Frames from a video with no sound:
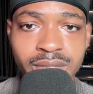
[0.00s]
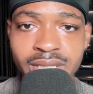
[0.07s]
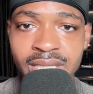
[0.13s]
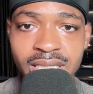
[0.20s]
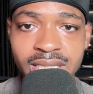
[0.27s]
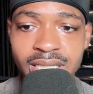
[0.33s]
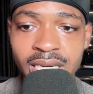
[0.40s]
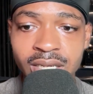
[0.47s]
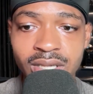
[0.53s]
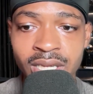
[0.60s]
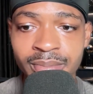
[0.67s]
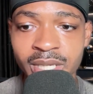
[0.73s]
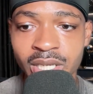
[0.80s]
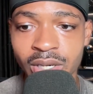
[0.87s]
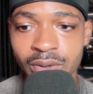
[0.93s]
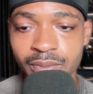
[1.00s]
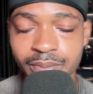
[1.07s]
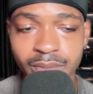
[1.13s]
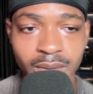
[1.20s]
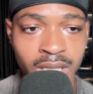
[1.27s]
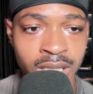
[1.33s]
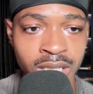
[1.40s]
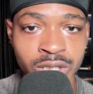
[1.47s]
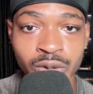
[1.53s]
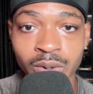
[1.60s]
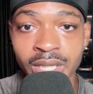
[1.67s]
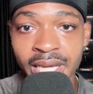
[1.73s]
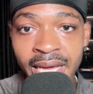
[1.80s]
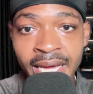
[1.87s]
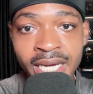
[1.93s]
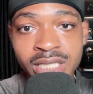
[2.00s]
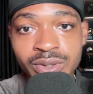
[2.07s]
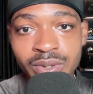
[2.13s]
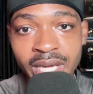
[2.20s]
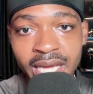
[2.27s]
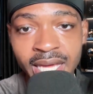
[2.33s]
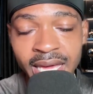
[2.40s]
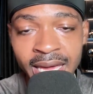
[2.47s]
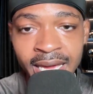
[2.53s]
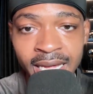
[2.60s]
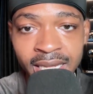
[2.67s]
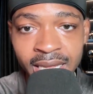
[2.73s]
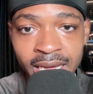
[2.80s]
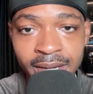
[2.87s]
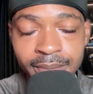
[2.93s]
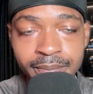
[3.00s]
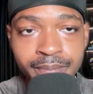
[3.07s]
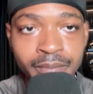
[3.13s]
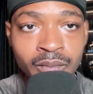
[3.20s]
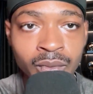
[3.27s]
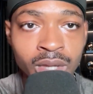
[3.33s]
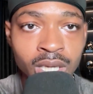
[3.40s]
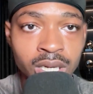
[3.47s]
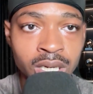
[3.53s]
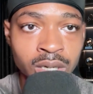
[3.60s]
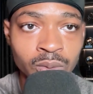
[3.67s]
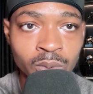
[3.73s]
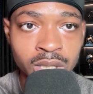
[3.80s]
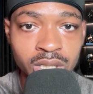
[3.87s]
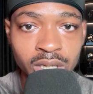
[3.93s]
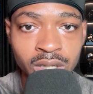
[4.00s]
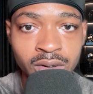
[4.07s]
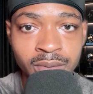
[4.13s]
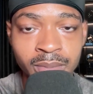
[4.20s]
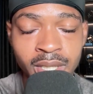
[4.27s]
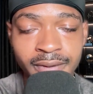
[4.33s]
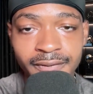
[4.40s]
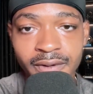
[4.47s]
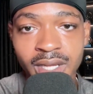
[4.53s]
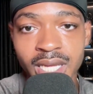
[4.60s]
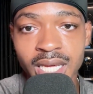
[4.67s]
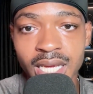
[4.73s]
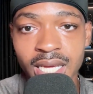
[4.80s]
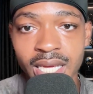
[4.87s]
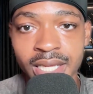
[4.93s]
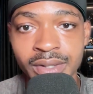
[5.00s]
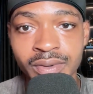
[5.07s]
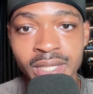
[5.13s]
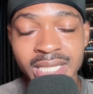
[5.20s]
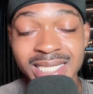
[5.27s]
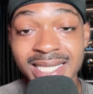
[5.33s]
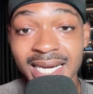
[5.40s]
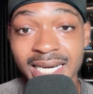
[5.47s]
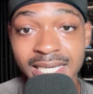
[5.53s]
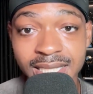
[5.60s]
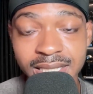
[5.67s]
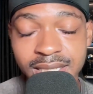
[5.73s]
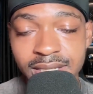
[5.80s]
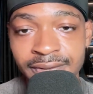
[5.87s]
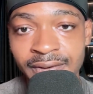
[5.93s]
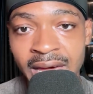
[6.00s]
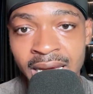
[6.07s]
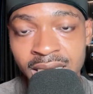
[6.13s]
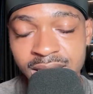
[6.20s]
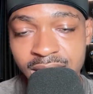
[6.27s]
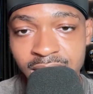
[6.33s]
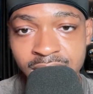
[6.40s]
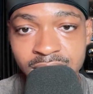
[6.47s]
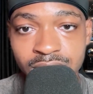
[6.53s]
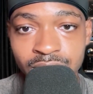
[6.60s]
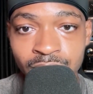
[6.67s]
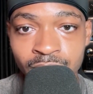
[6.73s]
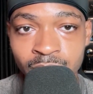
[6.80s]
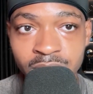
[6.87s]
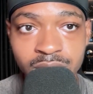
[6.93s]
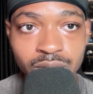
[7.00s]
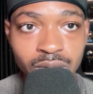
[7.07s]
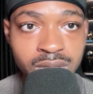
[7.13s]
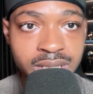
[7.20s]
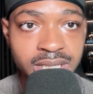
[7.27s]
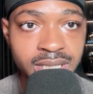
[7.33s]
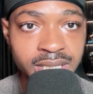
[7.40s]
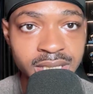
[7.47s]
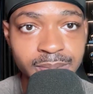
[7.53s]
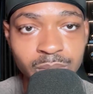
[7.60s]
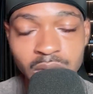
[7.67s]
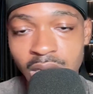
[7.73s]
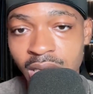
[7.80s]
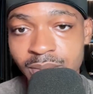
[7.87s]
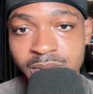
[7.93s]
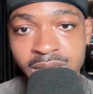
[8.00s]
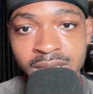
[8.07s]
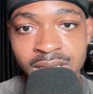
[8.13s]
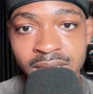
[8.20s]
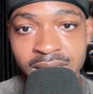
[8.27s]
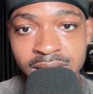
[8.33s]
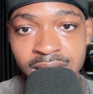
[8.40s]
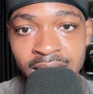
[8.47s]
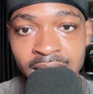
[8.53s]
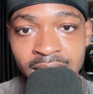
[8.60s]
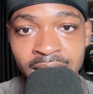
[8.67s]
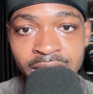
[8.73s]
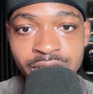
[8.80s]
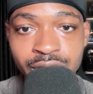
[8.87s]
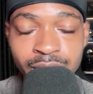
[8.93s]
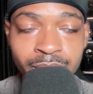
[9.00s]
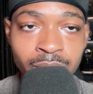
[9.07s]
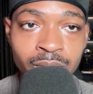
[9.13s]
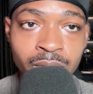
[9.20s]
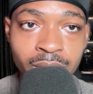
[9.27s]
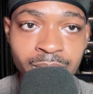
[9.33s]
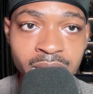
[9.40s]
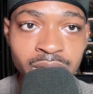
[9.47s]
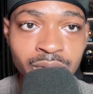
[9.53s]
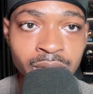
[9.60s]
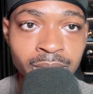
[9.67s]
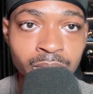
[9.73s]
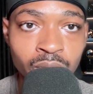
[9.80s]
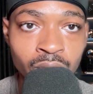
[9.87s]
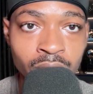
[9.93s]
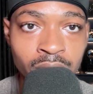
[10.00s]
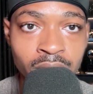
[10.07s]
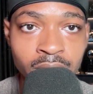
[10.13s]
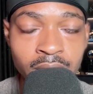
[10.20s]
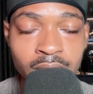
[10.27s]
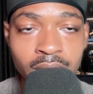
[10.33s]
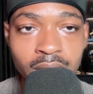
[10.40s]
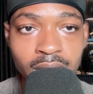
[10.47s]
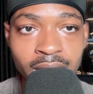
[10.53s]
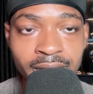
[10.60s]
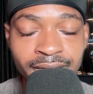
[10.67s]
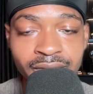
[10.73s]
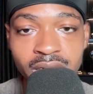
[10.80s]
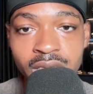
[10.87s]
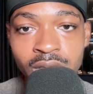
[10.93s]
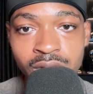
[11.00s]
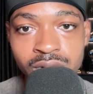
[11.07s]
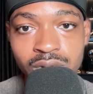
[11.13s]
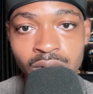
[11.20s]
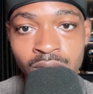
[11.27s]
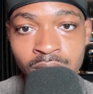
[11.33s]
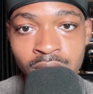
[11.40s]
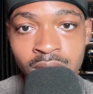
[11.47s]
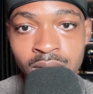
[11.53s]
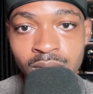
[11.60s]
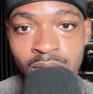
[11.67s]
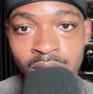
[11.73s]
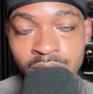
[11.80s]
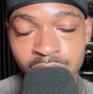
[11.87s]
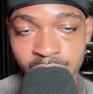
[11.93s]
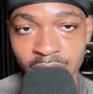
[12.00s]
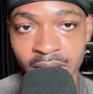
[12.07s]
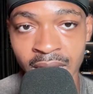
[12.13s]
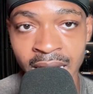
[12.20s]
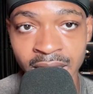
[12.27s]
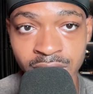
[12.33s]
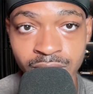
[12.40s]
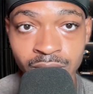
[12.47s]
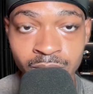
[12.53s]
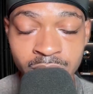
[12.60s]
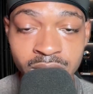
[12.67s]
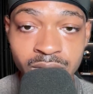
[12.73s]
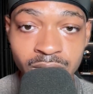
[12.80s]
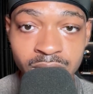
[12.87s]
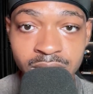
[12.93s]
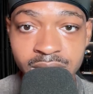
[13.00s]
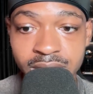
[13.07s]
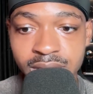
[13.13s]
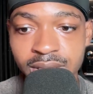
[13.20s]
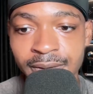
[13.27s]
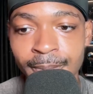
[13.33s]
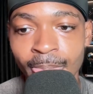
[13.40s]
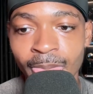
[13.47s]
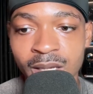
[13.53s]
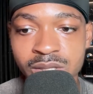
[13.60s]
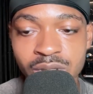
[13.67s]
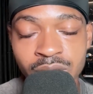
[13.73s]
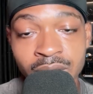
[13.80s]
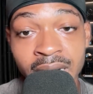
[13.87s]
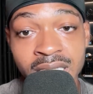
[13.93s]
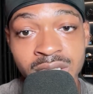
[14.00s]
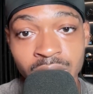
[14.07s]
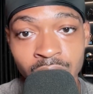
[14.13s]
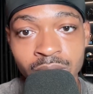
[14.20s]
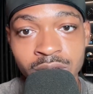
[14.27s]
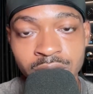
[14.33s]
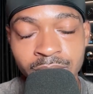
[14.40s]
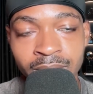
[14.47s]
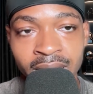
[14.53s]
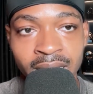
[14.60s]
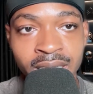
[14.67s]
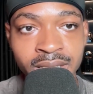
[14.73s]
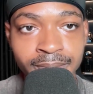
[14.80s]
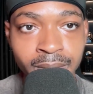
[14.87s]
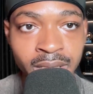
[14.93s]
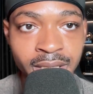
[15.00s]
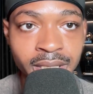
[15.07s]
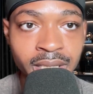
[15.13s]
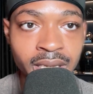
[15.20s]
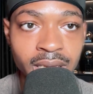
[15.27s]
Test it out, let me know. Join the AI2K AI Lab, $1 a month, and you get tons of access to resources, prompts, and things of that nature. But we'll be doing more videos on those actual resources, so you guys know what you're buying. But